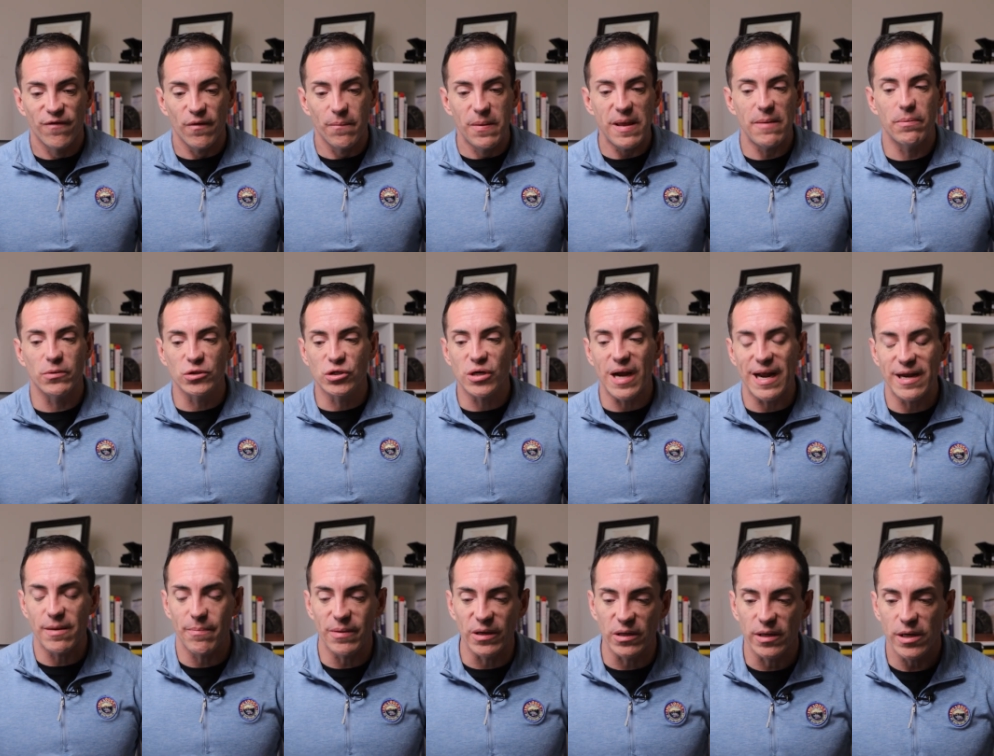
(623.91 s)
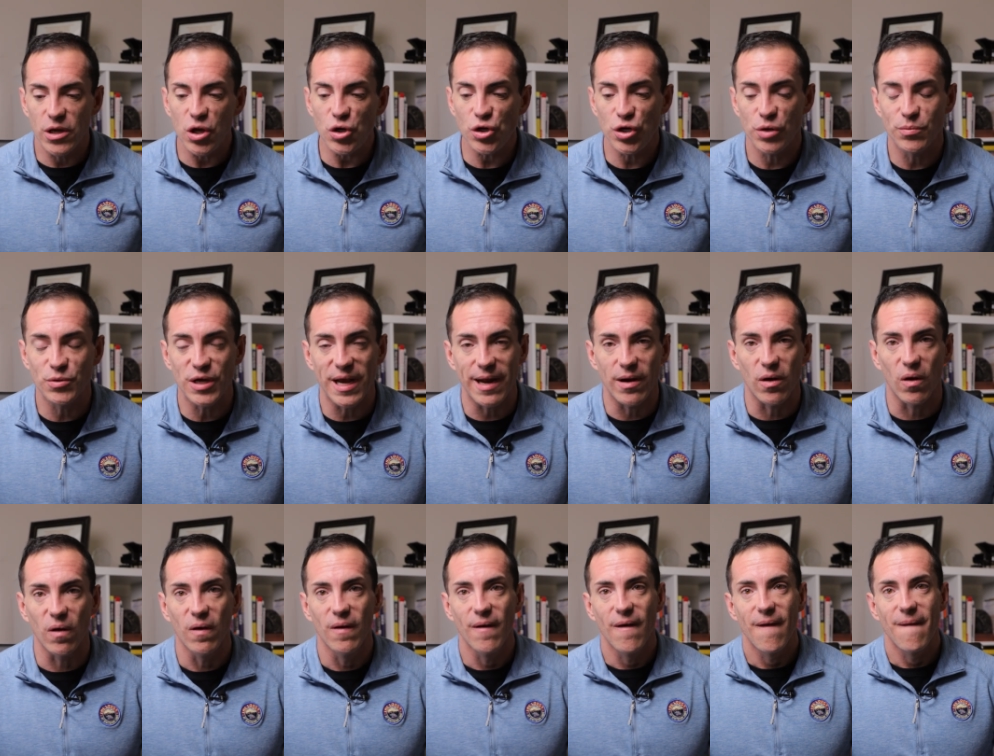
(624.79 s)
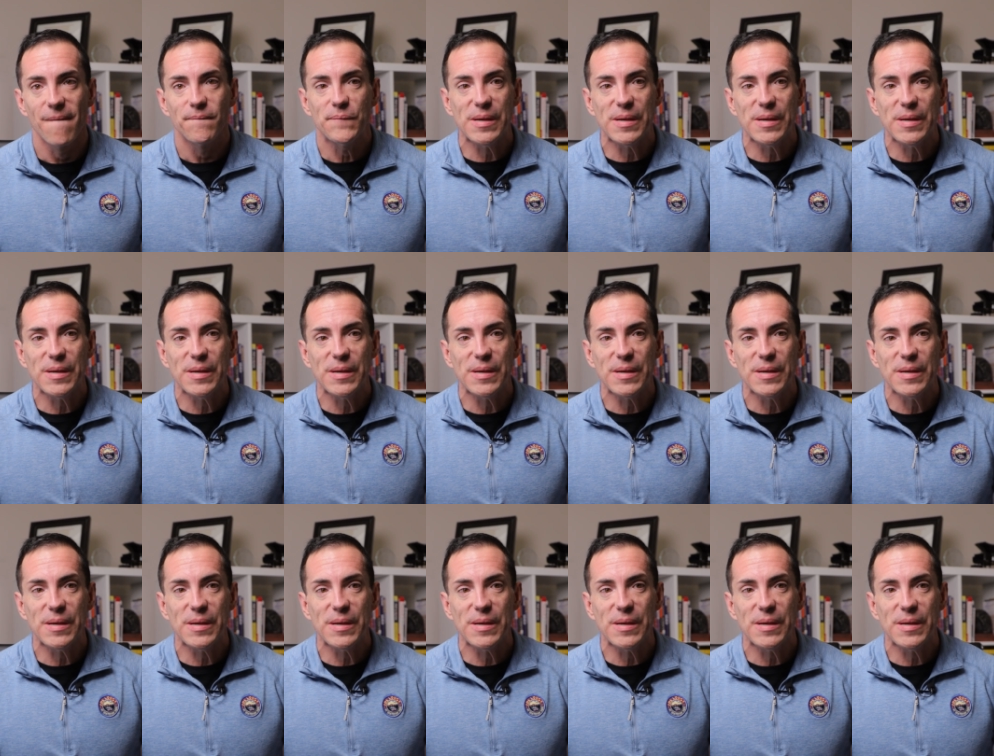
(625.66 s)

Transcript: for people trying to build a YouTube channel,